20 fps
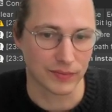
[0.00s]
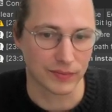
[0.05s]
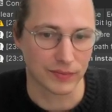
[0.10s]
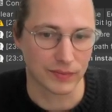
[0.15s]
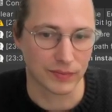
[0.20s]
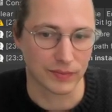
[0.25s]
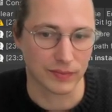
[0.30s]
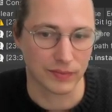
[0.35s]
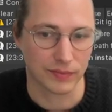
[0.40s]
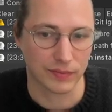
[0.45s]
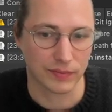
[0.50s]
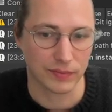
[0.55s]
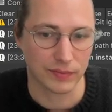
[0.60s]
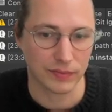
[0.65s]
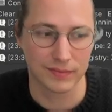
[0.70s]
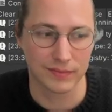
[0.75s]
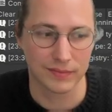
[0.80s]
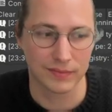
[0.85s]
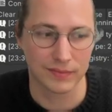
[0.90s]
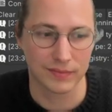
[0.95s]

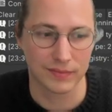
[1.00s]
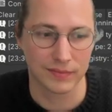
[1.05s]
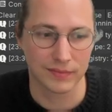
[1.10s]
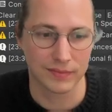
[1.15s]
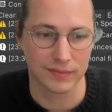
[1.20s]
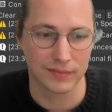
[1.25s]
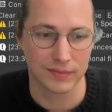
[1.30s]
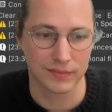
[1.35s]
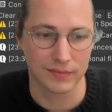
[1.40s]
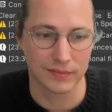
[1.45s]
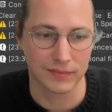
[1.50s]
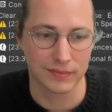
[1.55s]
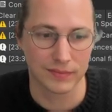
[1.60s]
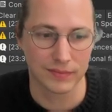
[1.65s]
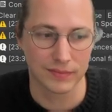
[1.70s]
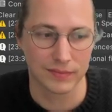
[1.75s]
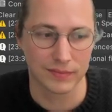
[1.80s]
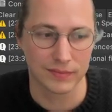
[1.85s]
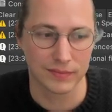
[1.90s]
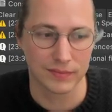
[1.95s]

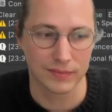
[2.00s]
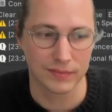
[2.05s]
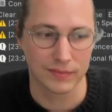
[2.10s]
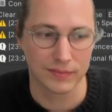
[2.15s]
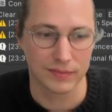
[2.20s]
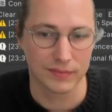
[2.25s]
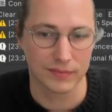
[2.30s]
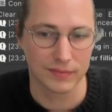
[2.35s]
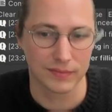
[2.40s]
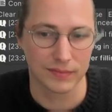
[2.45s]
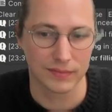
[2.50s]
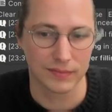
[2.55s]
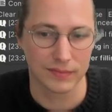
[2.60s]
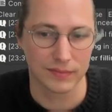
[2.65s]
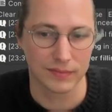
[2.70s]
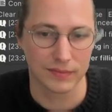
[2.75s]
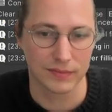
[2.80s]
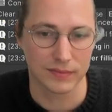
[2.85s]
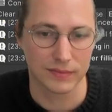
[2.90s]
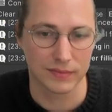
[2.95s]

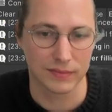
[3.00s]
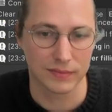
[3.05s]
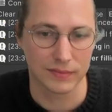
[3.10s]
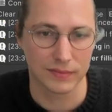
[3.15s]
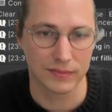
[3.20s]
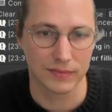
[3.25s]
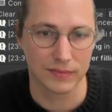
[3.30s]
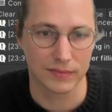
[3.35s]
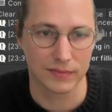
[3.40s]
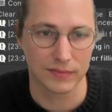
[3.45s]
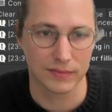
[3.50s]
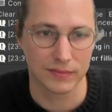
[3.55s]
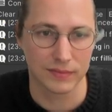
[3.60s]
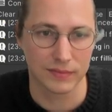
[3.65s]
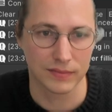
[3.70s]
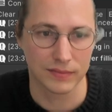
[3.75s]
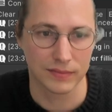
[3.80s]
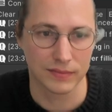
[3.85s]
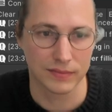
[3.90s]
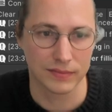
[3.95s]

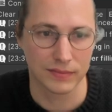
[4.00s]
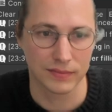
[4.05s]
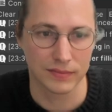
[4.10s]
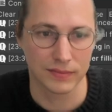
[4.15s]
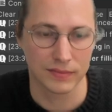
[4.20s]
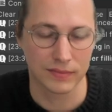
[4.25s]
(no one is talking)